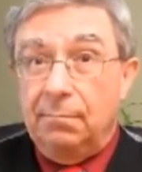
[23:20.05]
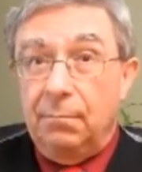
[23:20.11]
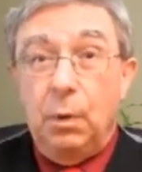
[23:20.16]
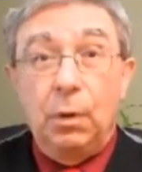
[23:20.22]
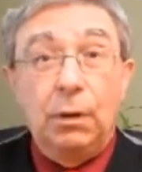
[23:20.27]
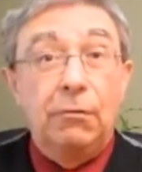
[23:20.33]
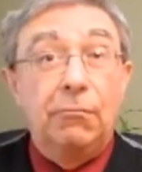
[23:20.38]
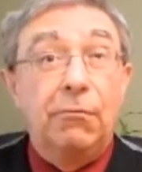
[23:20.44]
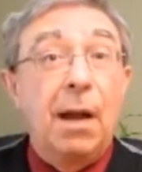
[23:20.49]

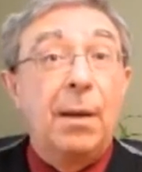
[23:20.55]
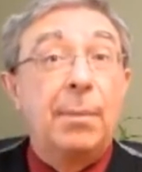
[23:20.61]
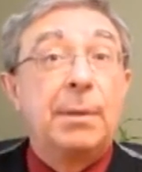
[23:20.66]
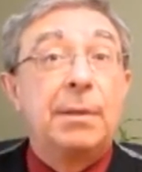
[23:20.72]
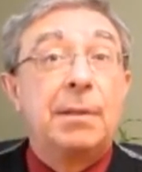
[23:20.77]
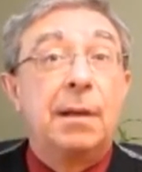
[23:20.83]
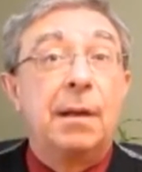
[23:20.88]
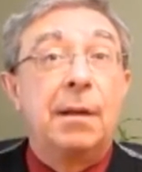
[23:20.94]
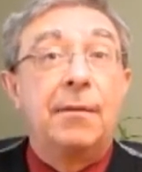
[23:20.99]
pulling
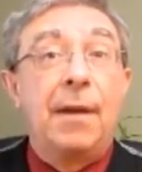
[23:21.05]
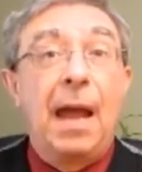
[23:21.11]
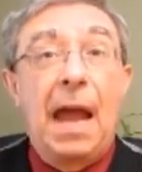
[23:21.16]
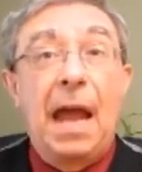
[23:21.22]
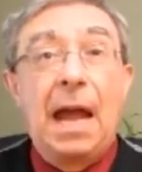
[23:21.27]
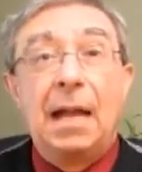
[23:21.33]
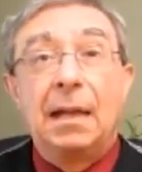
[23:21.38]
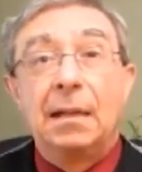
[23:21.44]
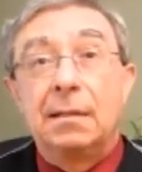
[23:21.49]
rabbits out of
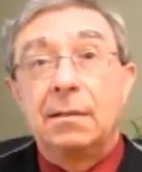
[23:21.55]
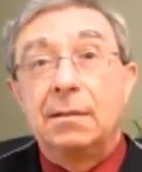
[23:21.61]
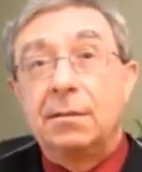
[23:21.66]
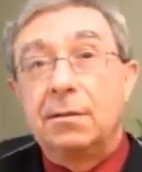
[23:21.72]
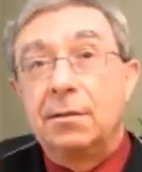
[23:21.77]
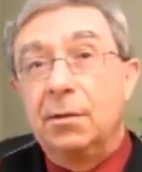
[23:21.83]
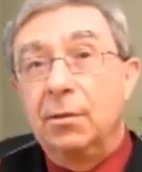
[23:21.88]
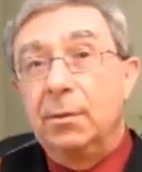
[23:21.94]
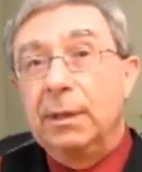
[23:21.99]

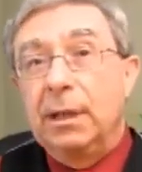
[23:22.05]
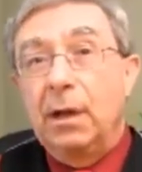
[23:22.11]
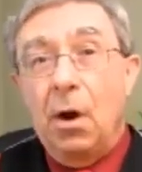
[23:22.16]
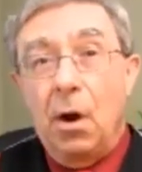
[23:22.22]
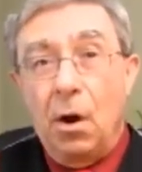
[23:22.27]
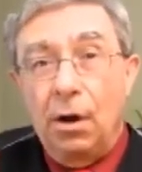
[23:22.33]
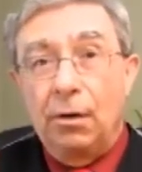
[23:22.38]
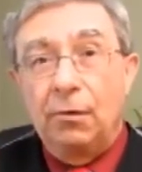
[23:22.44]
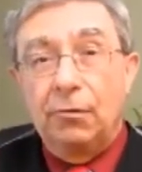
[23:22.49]
hats, doing
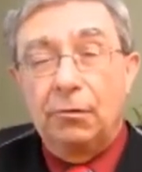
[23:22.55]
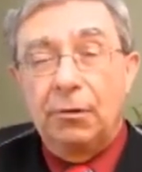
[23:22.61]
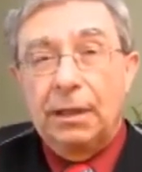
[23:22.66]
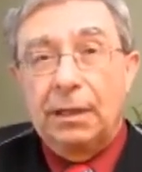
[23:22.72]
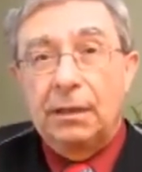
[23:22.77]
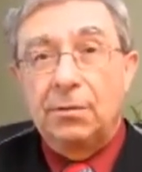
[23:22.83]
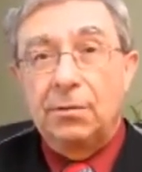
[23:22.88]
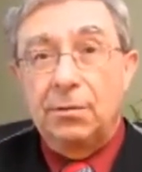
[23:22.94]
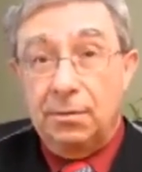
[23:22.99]
card
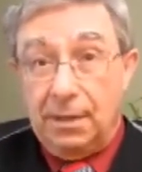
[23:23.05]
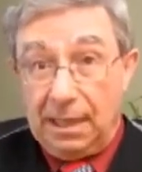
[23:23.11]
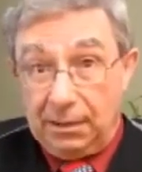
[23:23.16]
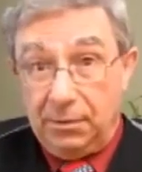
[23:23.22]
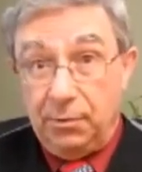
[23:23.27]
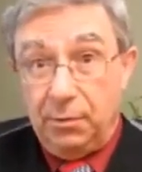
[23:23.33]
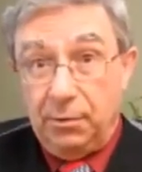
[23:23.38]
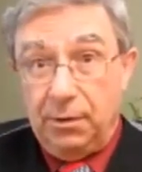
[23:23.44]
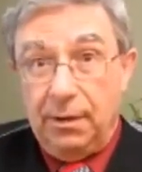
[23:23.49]
tricks,
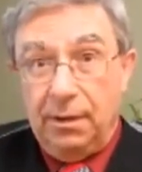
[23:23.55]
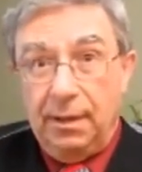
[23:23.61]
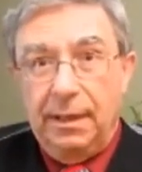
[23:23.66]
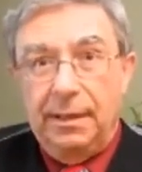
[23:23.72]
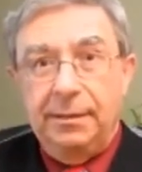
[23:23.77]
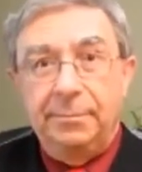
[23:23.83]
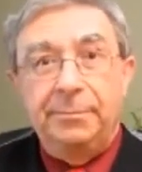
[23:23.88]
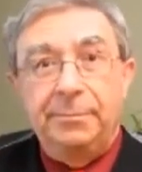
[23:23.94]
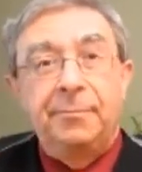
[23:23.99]
that sort of
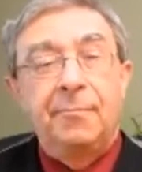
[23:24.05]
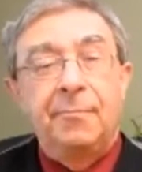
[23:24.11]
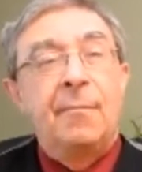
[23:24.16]
thing.